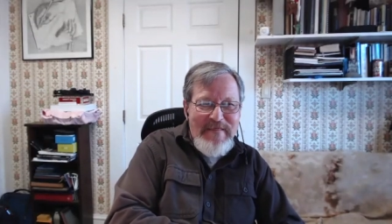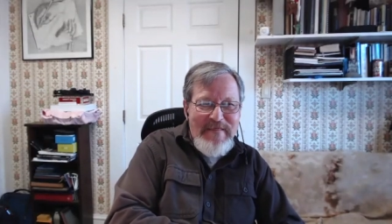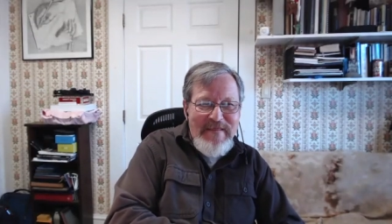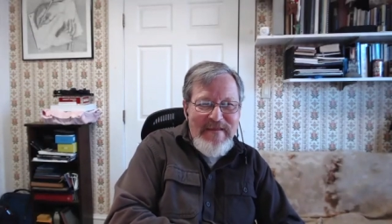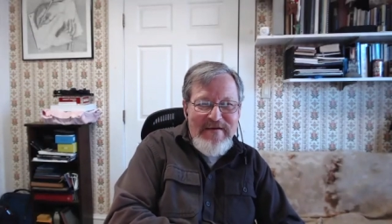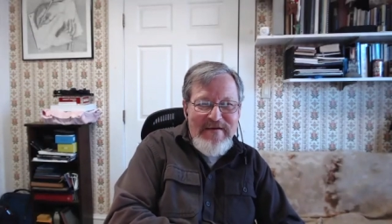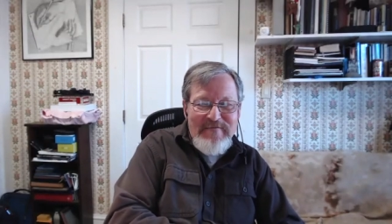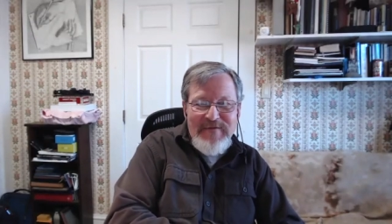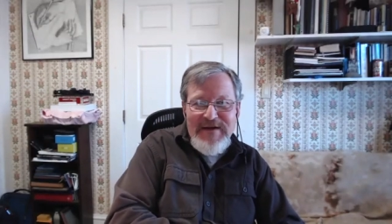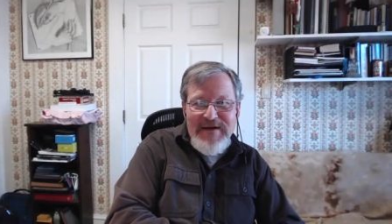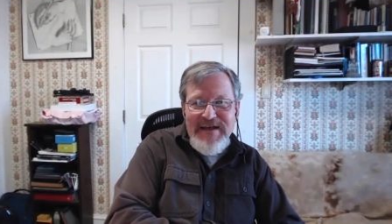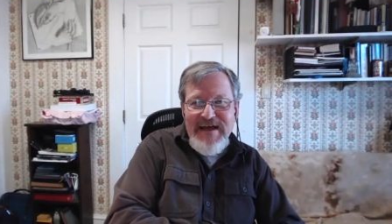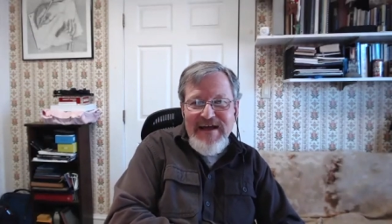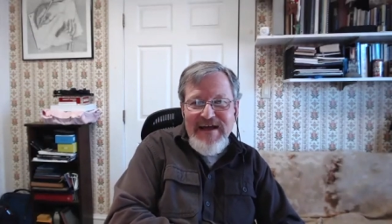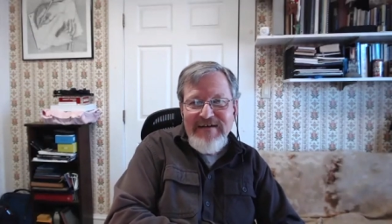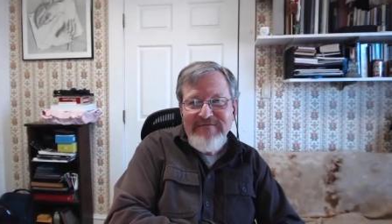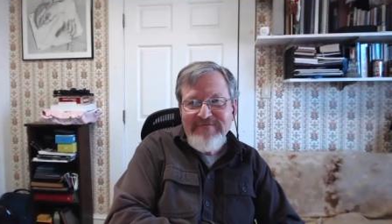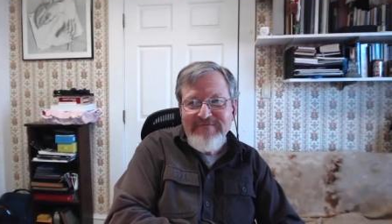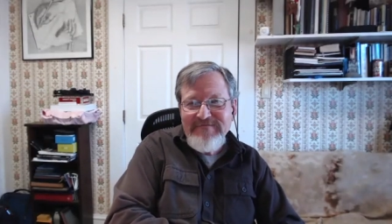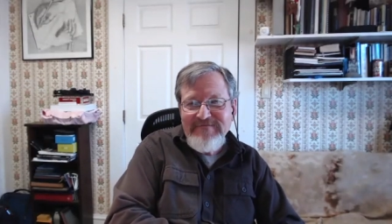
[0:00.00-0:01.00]
but
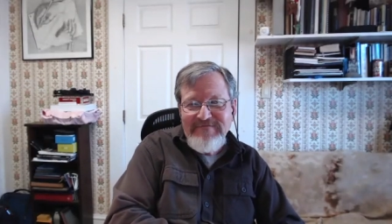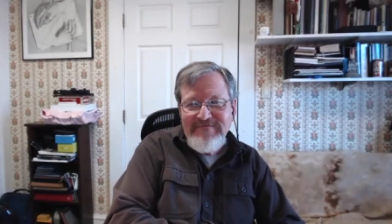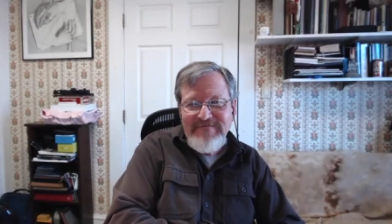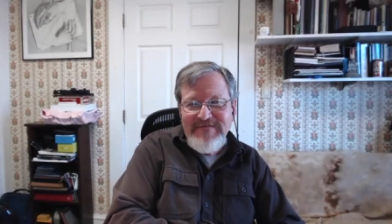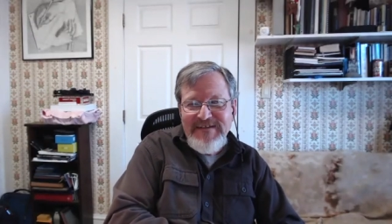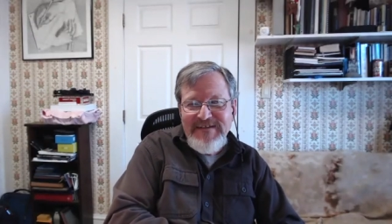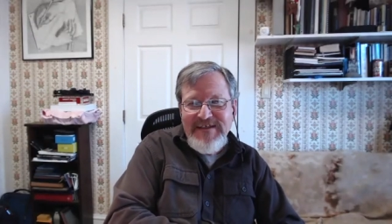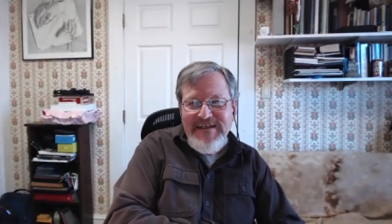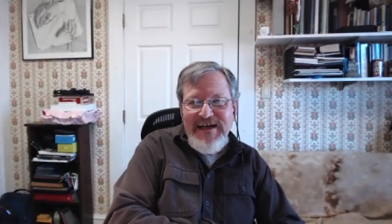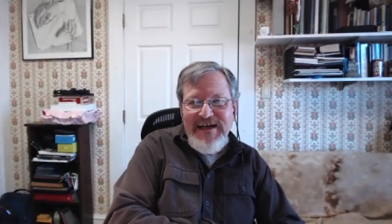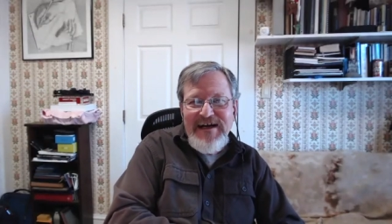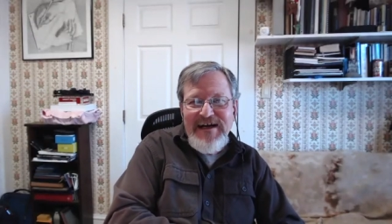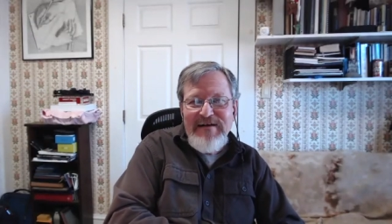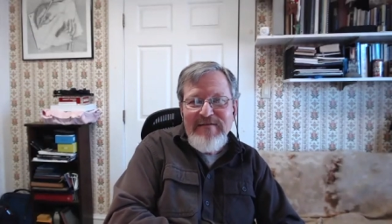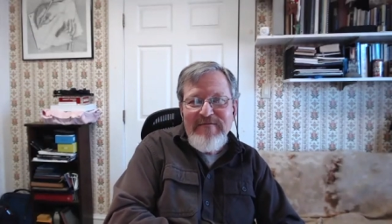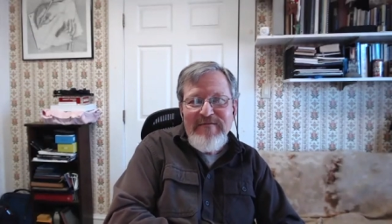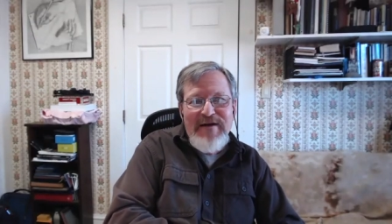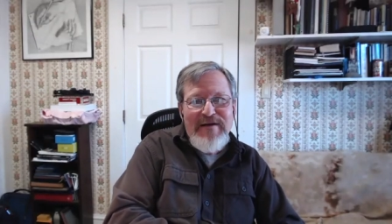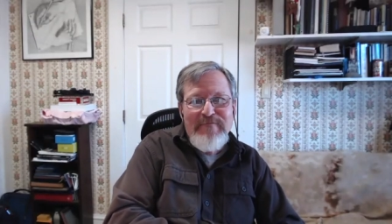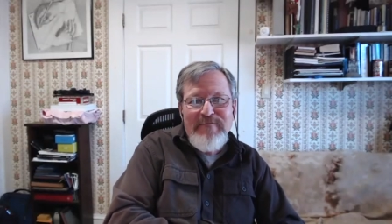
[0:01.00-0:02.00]
yeah, uh,
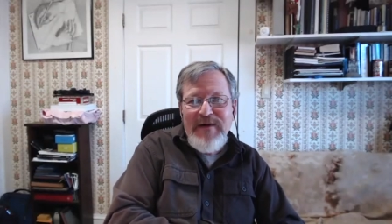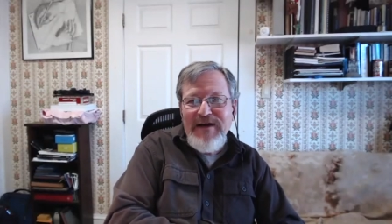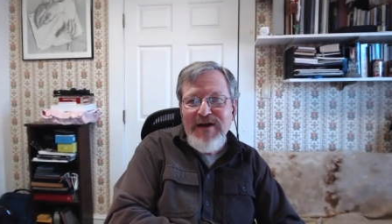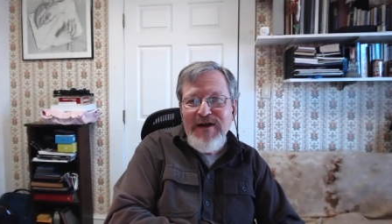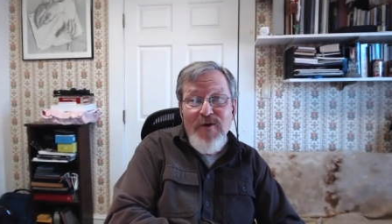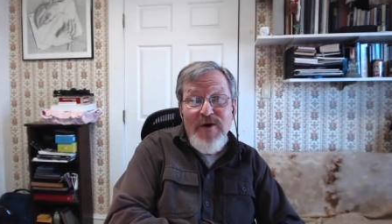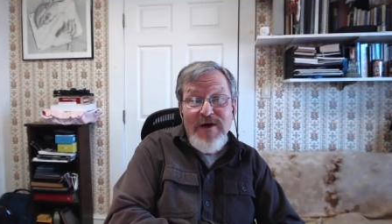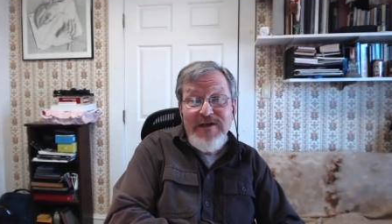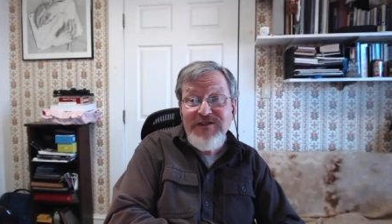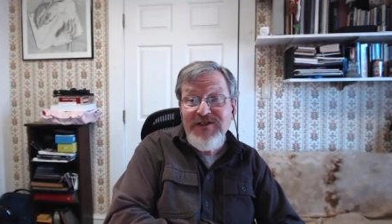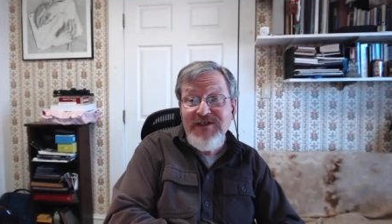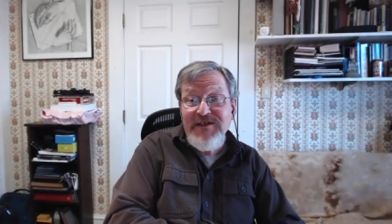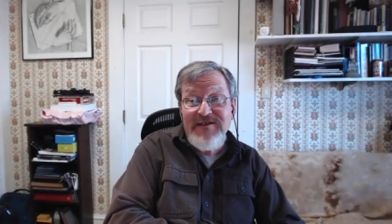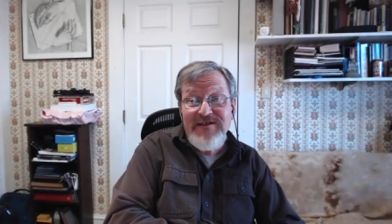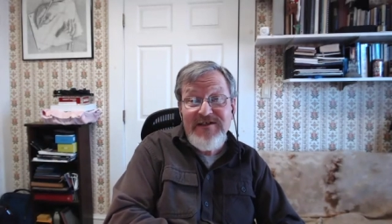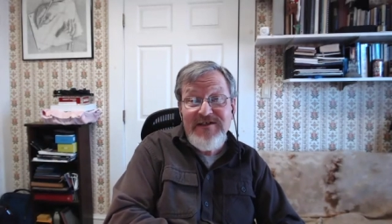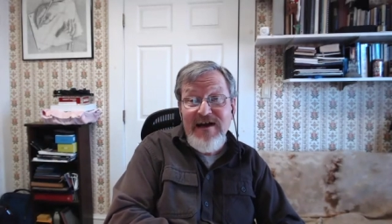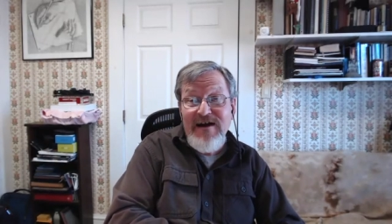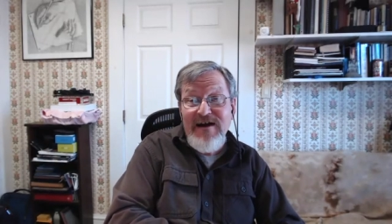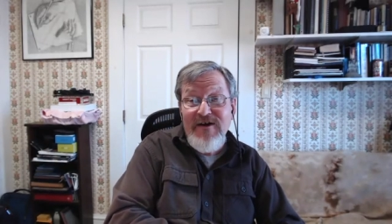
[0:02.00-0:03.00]
but questions
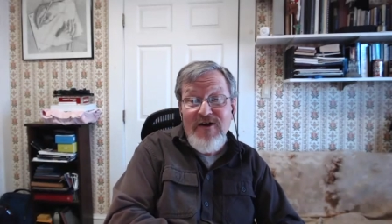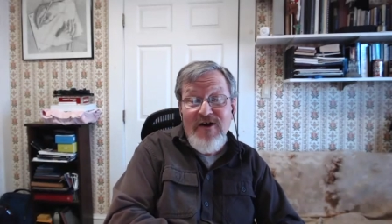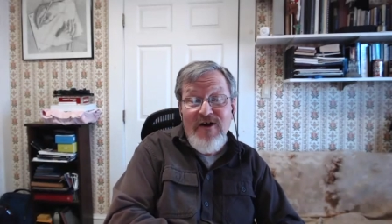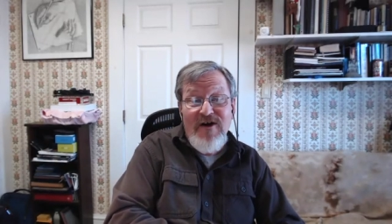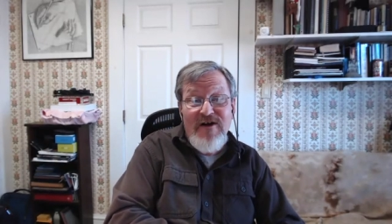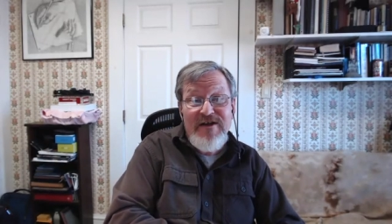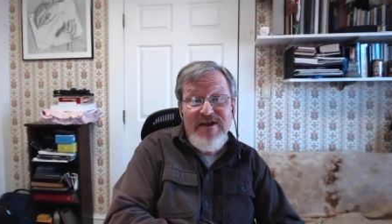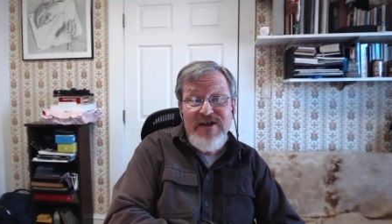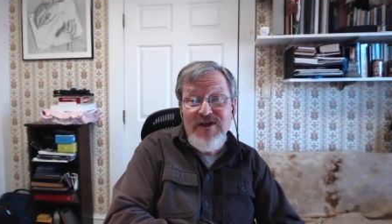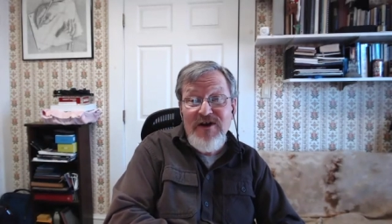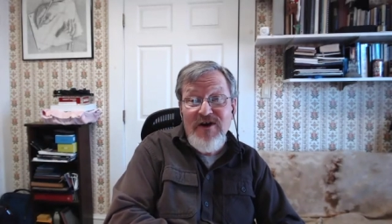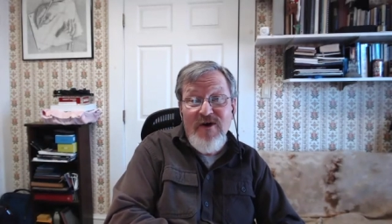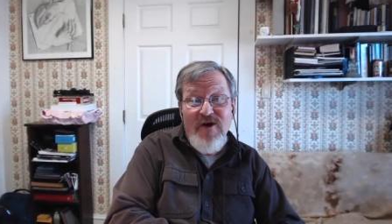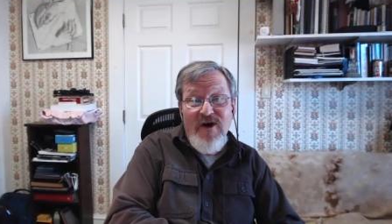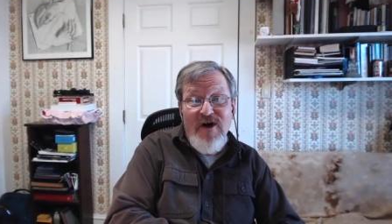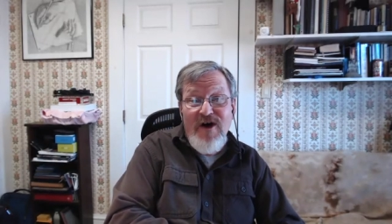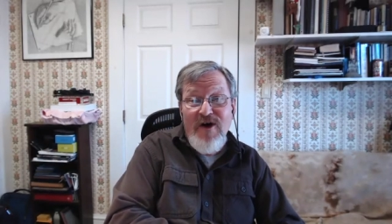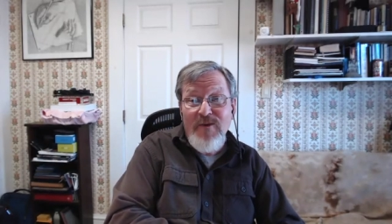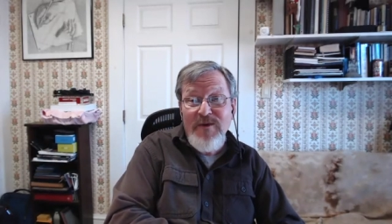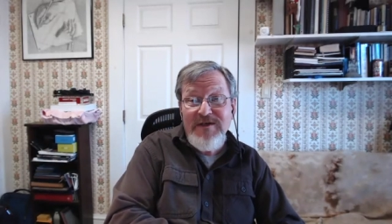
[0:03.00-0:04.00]
are, you know,
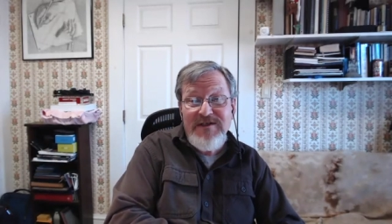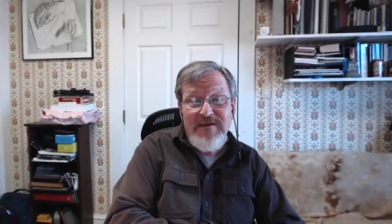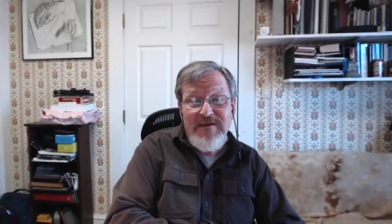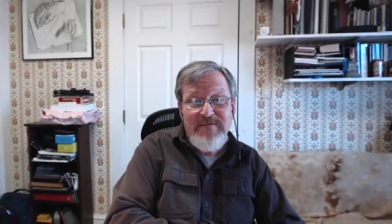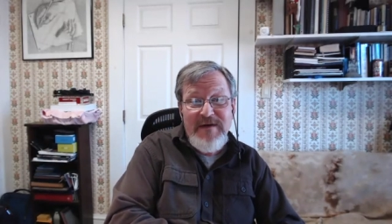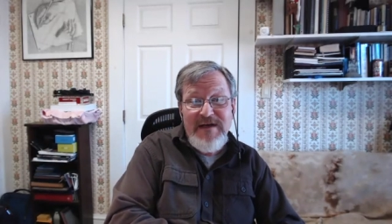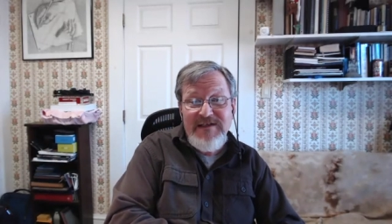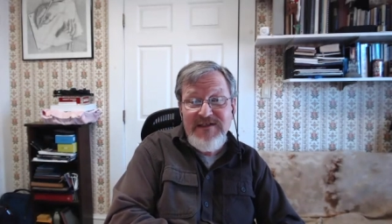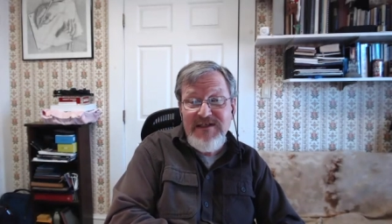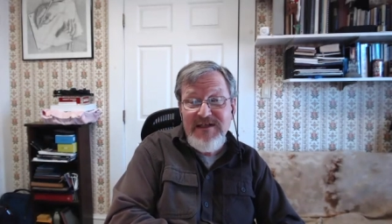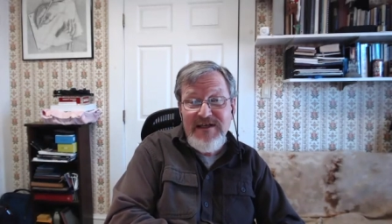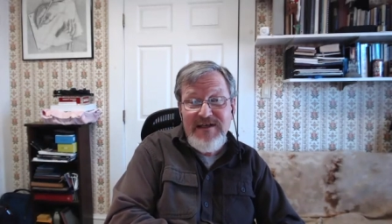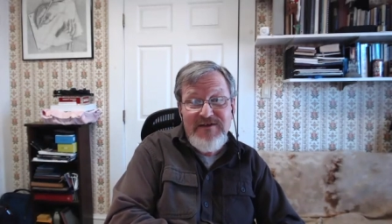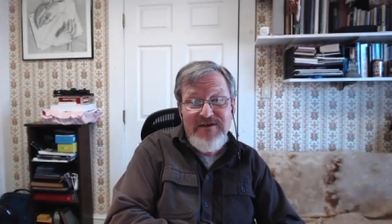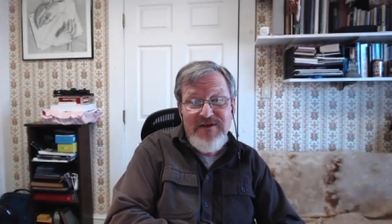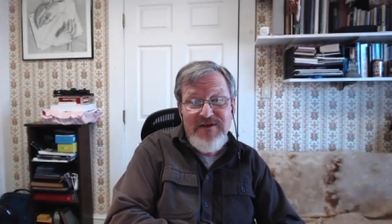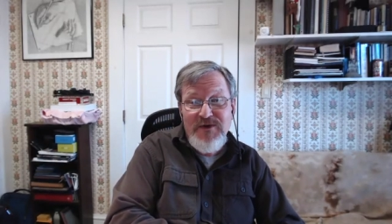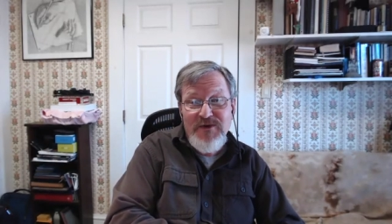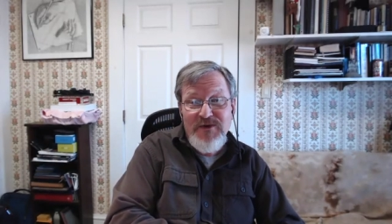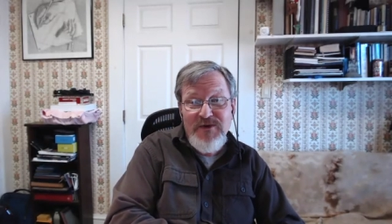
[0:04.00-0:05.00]
always the best thing to
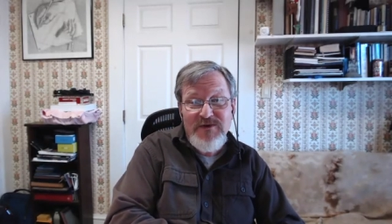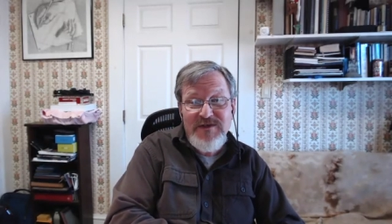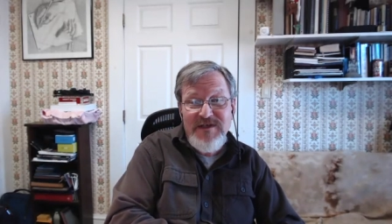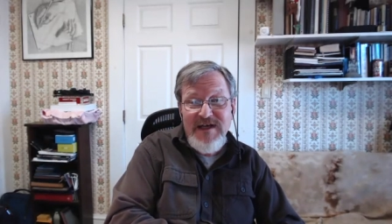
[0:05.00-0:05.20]
use.